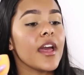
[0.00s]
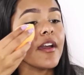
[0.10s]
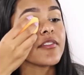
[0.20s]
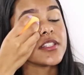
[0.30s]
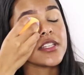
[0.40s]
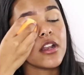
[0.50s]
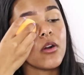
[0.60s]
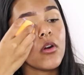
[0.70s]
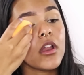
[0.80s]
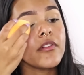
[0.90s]
They have concealer
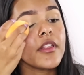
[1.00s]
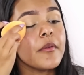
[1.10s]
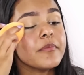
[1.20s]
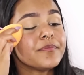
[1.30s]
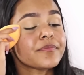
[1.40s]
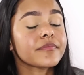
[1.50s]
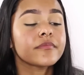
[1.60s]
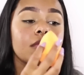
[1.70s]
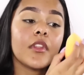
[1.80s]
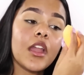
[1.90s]
all over them.
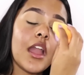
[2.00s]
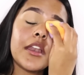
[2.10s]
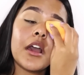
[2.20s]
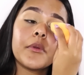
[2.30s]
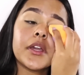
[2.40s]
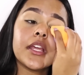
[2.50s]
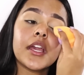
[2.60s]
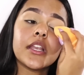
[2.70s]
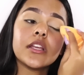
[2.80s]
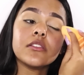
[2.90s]
And now we're going to
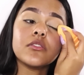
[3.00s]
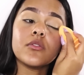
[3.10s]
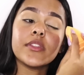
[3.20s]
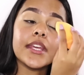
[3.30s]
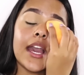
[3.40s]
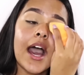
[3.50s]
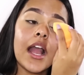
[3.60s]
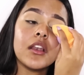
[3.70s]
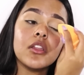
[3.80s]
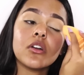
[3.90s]
get into the
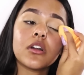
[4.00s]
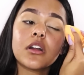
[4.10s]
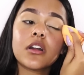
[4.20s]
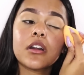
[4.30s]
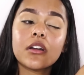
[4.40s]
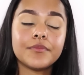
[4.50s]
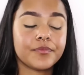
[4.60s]
eye look.